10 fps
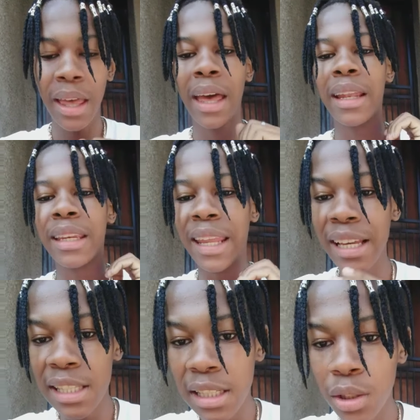
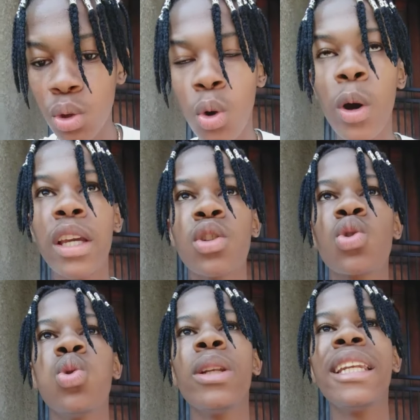Next, you're going
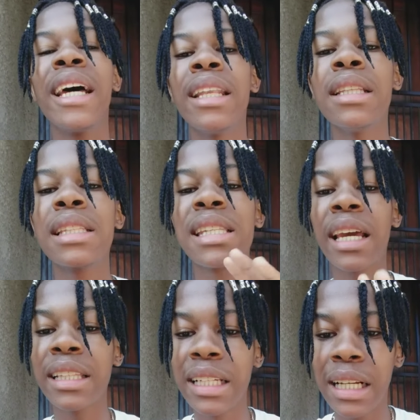to learn
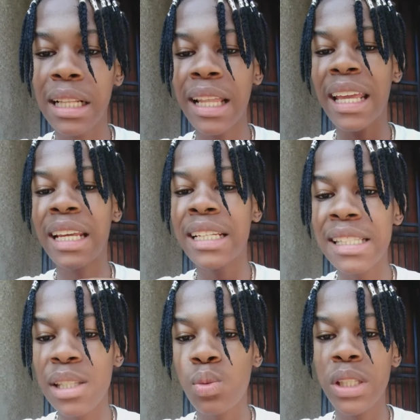technical
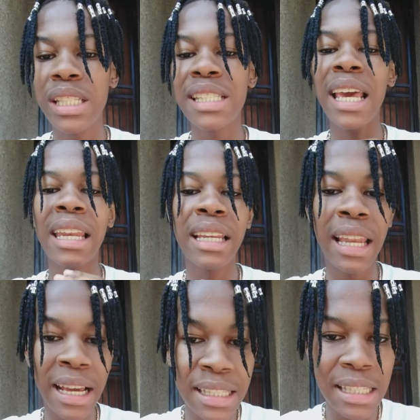analysis, which is
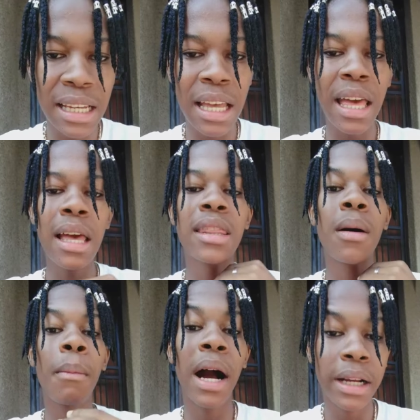analyzing the
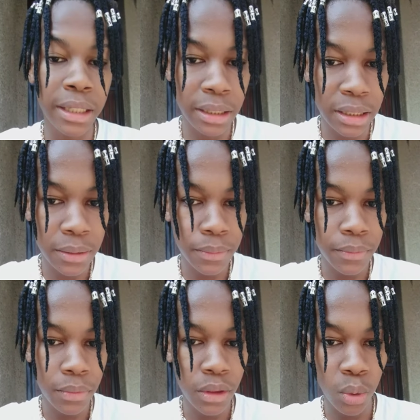market,
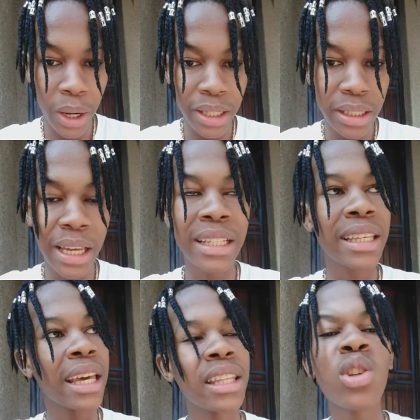right? And
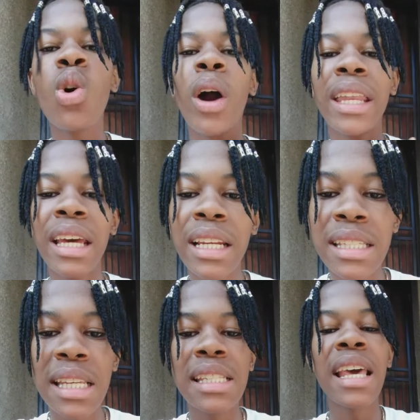getting your
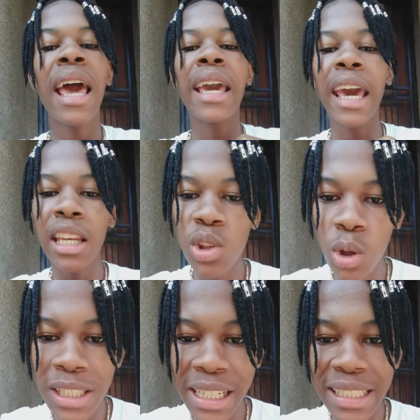analysis, getting your
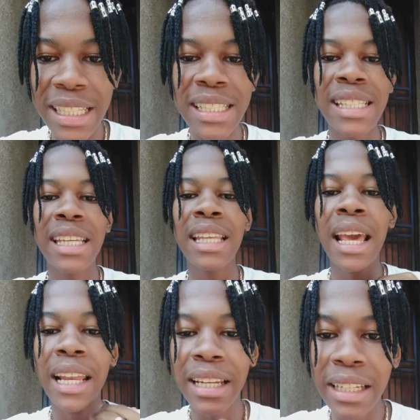strategy,
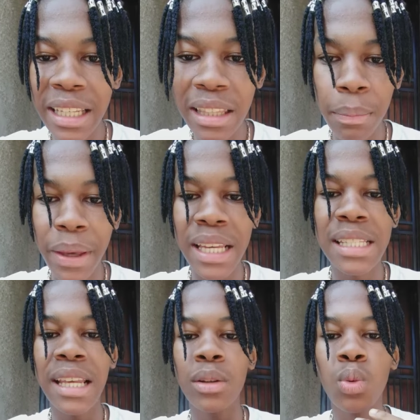learning the pairs
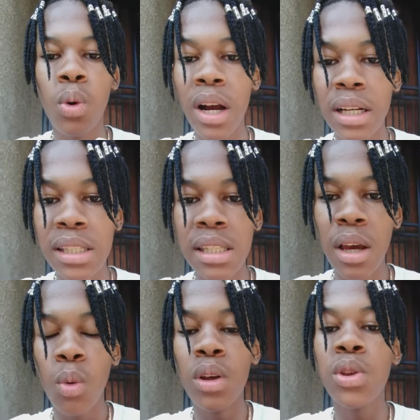that works
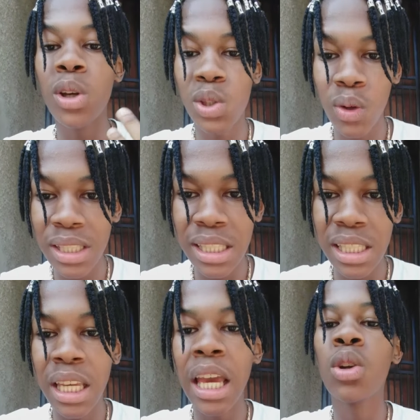with your
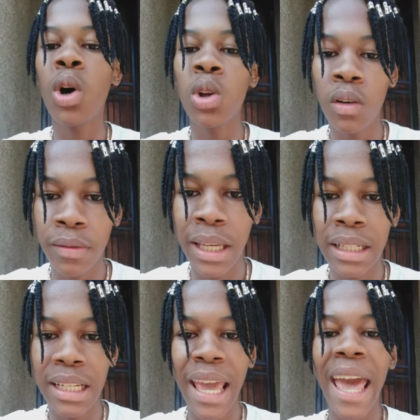strategy and all of that.
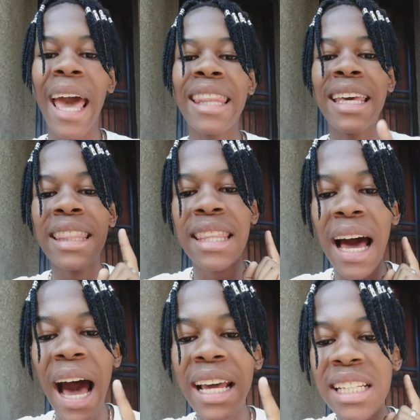And then the
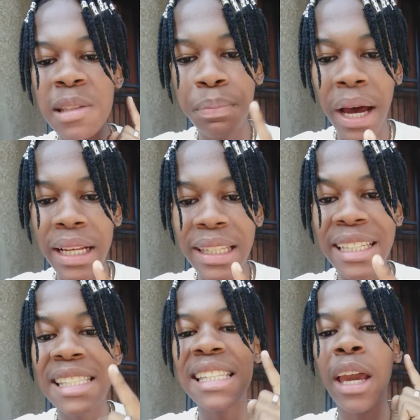hardest part
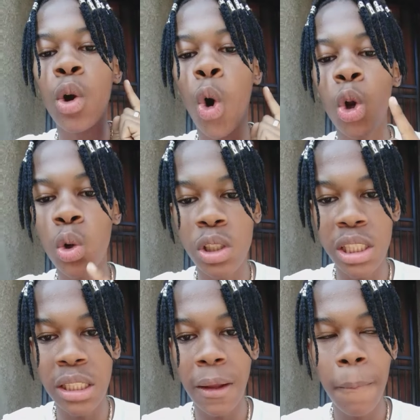is
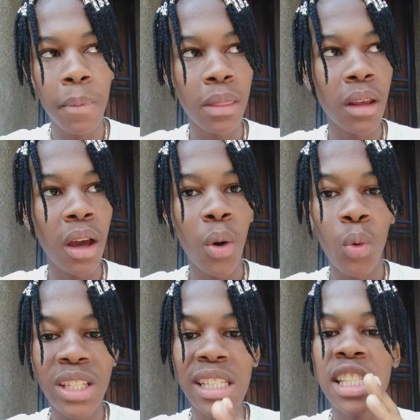psychology,
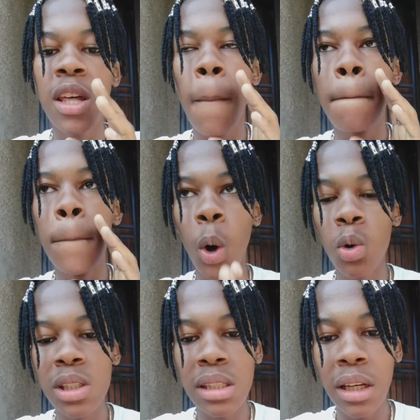which is the
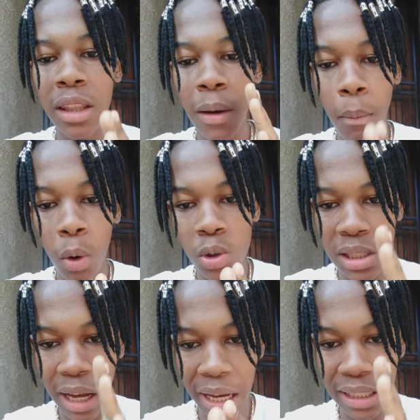most
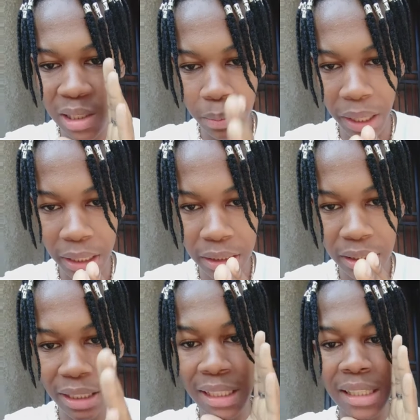hardest part
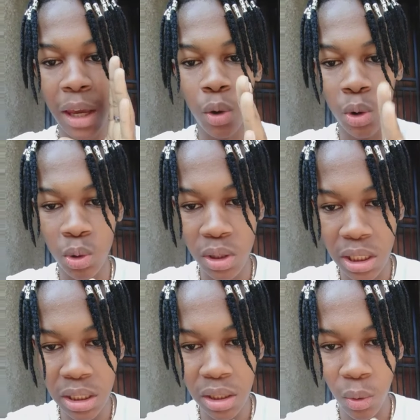is
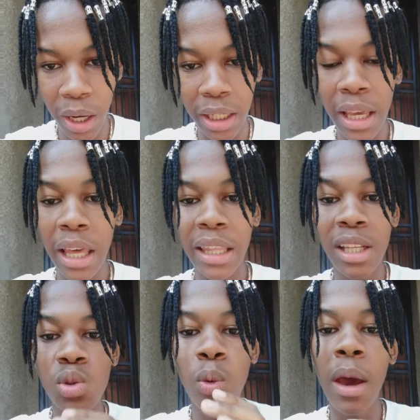psychology, right?
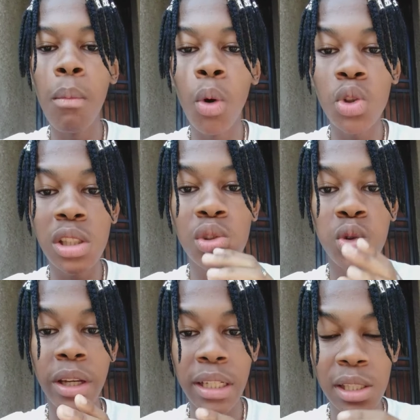That's where most
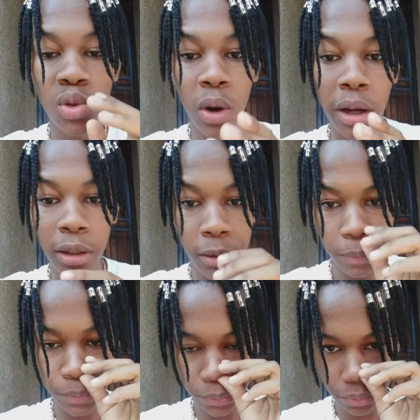traders struggle
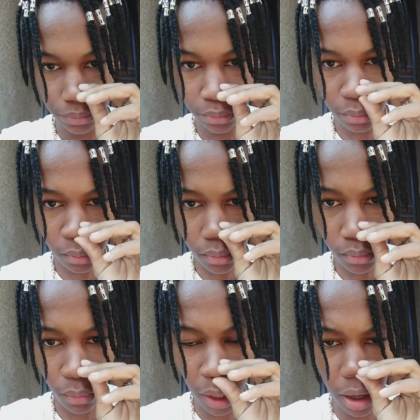
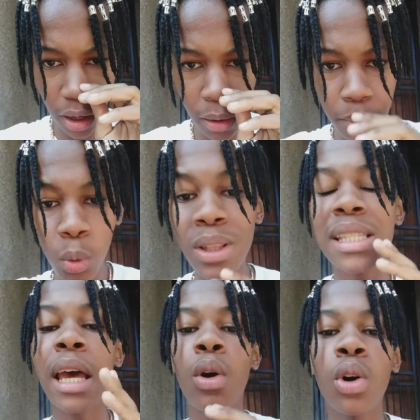with
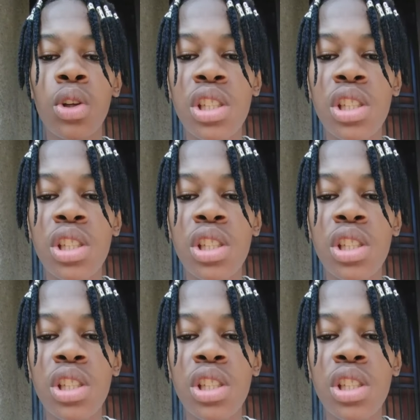psychology,